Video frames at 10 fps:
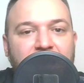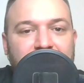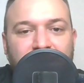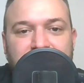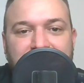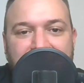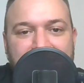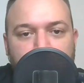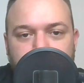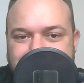Look, I've
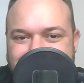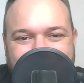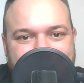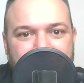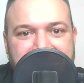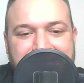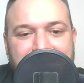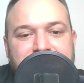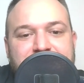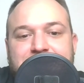always liked Reiss
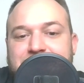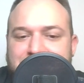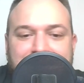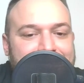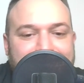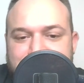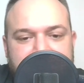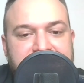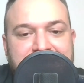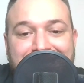Nelson, and to
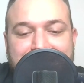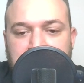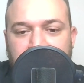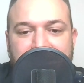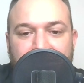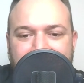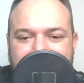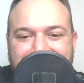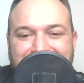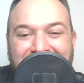see that he only
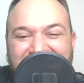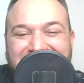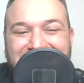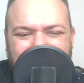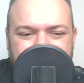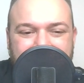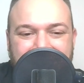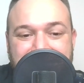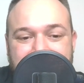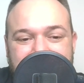collected 89 minutes
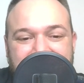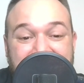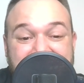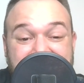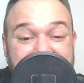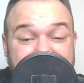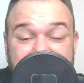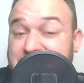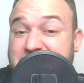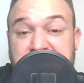in the league this season
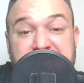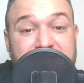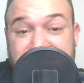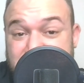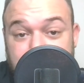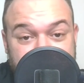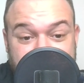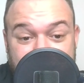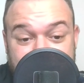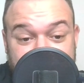is simply
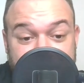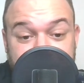shocking.